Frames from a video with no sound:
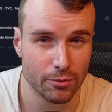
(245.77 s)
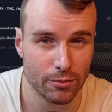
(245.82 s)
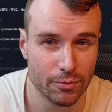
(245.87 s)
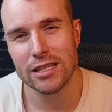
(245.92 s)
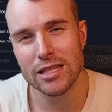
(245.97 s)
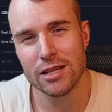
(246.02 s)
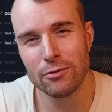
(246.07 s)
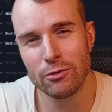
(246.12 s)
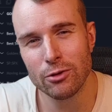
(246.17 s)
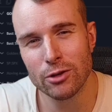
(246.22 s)

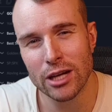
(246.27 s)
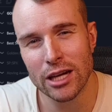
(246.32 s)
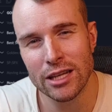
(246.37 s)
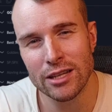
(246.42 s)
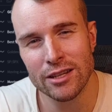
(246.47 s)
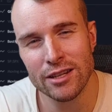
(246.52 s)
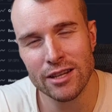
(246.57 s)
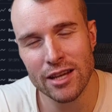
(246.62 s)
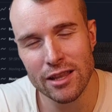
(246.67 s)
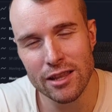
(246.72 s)
Let's have a look
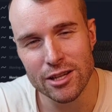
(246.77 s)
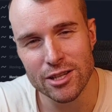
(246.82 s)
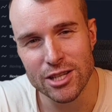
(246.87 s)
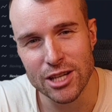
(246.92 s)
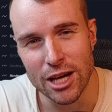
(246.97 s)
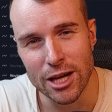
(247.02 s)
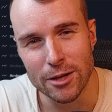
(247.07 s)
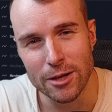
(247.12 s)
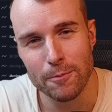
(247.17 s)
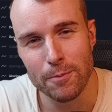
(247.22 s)
at another
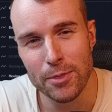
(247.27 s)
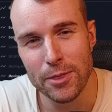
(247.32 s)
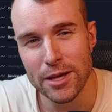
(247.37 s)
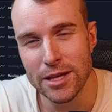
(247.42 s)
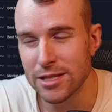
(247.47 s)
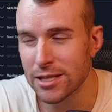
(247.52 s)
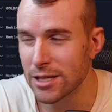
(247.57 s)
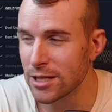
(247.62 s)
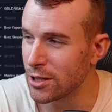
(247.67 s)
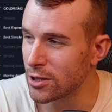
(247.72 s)
chart.
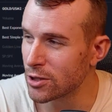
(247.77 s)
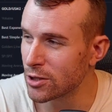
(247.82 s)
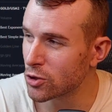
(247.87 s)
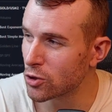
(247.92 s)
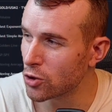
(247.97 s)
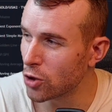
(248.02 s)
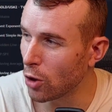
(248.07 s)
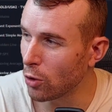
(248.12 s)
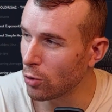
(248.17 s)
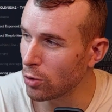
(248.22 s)
This is
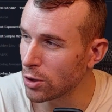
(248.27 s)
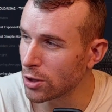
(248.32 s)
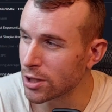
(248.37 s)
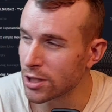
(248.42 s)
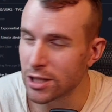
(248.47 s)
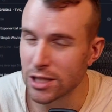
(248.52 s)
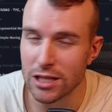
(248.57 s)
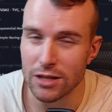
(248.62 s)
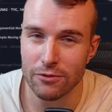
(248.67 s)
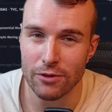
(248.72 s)

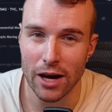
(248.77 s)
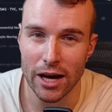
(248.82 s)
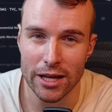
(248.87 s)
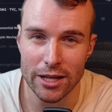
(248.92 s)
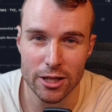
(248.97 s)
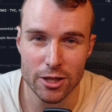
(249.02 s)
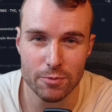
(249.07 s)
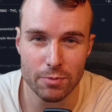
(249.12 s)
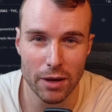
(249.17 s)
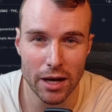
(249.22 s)
gold
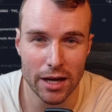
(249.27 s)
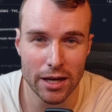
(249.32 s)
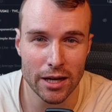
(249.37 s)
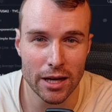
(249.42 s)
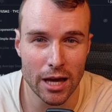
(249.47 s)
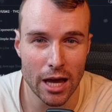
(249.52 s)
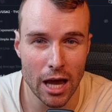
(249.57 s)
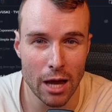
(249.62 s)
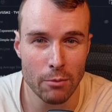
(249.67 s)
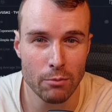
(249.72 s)
divided
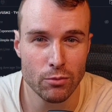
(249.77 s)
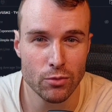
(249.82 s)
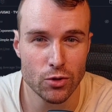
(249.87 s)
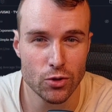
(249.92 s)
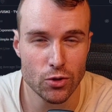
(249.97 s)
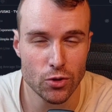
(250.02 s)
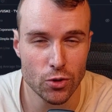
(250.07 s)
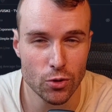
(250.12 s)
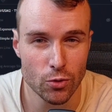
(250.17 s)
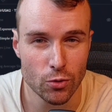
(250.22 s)
by
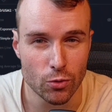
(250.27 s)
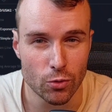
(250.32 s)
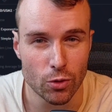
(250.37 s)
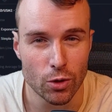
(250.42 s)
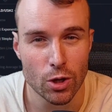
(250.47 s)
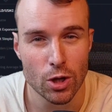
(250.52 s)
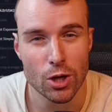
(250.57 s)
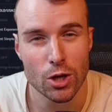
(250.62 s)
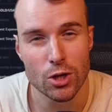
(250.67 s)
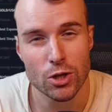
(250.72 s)
M2.
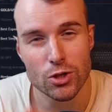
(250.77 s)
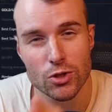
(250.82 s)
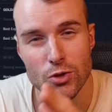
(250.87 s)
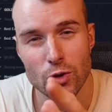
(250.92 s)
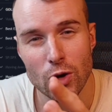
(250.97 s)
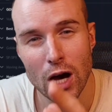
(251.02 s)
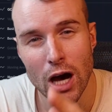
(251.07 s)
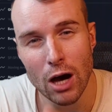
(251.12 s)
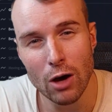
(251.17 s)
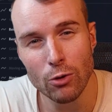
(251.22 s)

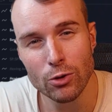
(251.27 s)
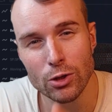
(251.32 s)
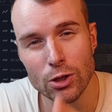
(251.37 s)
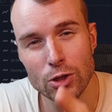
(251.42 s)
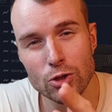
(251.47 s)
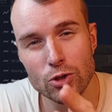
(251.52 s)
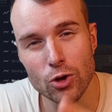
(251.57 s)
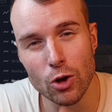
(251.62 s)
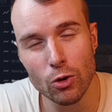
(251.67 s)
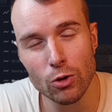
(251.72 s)
So how
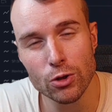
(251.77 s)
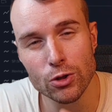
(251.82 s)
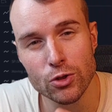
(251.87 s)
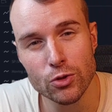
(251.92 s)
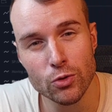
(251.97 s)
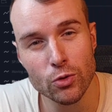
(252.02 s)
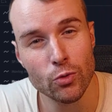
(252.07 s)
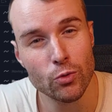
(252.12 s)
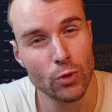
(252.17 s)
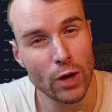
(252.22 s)
did gold
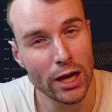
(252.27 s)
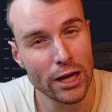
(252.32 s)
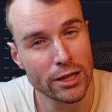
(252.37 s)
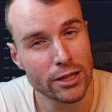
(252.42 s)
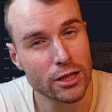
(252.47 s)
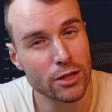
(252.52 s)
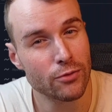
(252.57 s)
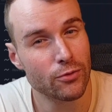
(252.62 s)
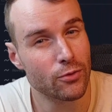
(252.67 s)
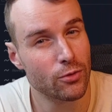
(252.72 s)
do
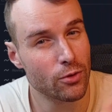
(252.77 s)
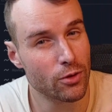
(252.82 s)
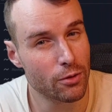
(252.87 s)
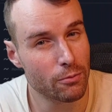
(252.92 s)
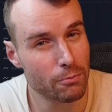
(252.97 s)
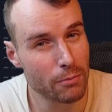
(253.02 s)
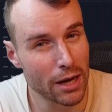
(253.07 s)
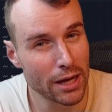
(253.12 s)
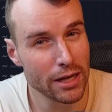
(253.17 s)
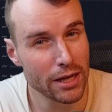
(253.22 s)
relative to
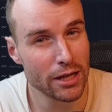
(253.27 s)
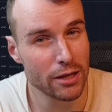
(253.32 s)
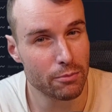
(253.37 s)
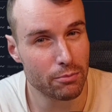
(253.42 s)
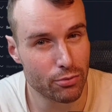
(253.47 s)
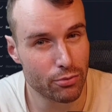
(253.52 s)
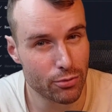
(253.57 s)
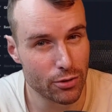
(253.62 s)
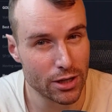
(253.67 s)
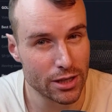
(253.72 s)
the money
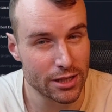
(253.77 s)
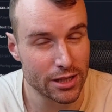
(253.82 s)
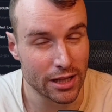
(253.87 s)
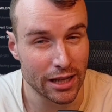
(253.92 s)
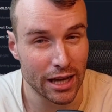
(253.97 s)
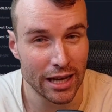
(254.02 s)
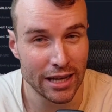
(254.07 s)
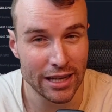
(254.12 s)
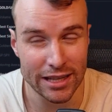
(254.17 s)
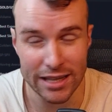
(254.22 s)

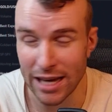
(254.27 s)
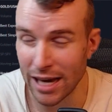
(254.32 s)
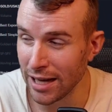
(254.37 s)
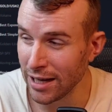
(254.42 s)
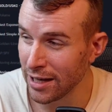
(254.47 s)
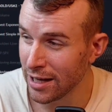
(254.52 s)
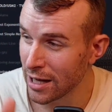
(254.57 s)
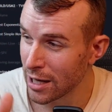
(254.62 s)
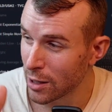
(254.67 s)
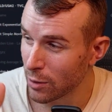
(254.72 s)
printing? And
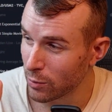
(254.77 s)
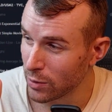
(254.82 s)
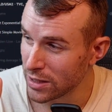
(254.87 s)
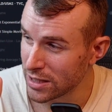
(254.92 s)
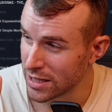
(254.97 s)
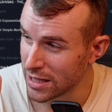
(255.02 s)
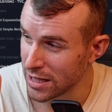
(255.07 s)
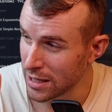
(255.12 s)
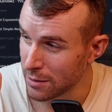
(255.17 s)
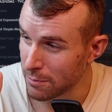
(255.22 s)
again, we
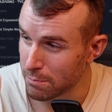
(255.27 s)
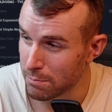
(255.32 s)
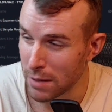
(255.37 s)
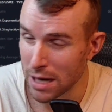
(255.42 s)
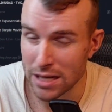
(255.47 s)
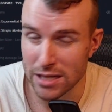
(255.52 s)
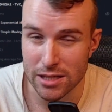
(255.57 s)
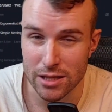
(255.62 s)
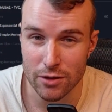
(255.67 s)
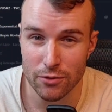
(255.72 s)
see
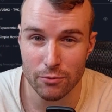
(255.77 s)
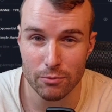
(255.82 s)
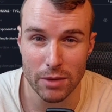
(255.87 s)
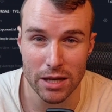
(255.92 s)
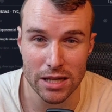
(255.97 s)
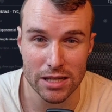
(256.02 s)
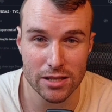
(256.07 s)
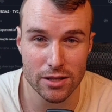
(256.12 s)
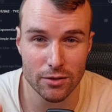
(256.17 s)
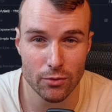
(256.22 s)
massive,
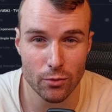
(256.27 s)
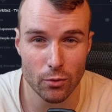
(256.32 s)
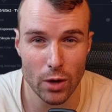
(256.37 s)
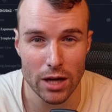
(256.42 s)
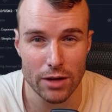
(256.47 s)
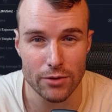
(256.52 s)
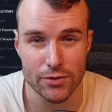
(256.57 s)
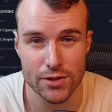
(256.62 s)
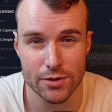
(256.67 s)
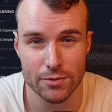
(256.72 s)
massive
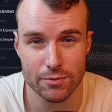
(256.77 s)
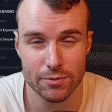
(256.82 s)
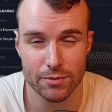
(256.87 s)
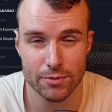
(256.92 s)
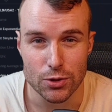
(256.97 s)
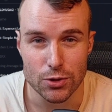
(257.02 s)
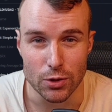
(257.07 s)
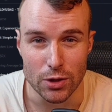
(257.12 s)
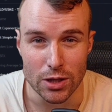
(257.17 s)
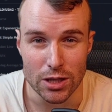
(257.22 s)
waves.
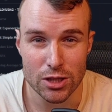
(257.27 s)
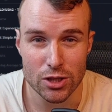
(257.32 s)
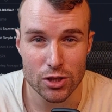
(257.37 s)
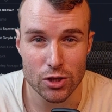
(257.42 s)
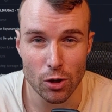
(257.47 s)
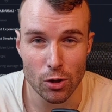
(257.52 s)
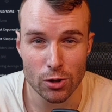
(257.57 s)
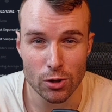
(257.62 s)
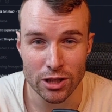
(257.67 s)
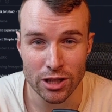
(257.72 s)
So is
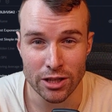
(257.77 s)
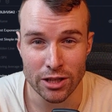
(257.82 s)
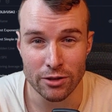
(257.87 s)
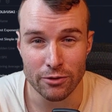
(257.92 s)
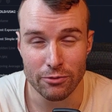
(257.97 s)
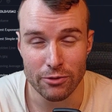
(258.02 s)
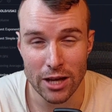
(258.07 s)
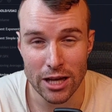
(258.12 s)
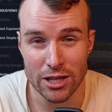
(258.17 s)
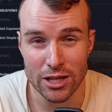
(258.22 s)
gold an
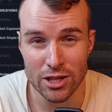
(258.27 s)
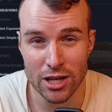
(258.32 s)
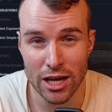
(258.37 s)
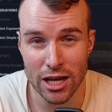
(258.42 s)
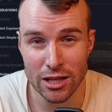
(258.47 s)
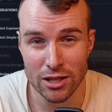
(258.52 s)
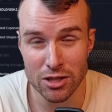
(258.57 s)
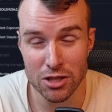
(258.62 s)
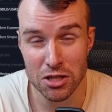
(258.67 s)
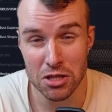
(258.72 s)
inflation
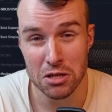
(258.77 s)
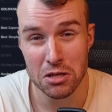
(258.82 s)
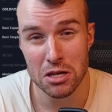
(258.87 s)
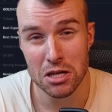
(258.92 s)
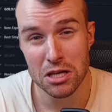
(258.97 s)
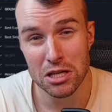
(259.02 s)
hedge?